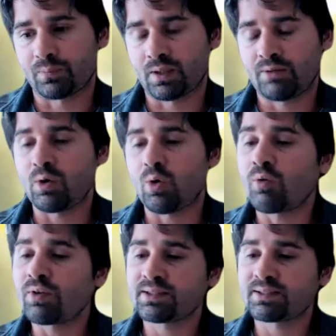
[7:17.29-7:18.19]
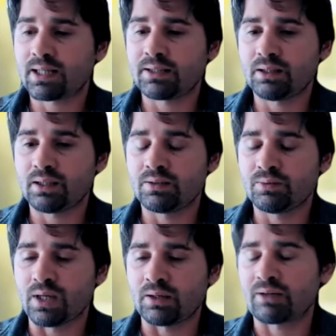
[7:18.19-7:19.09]
Yeah, we over-design
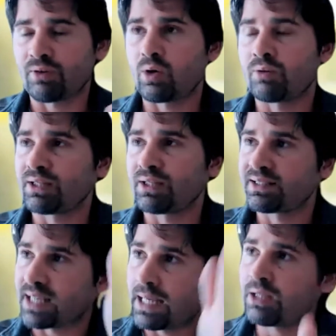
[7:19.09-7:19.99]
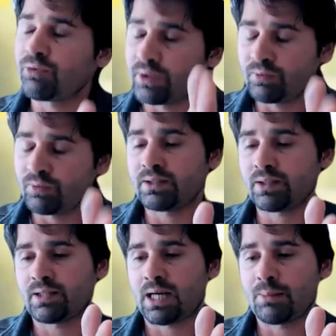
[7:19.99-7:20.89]
we are designing for the
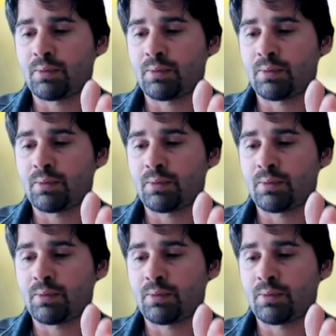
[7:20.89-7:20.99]
winter time,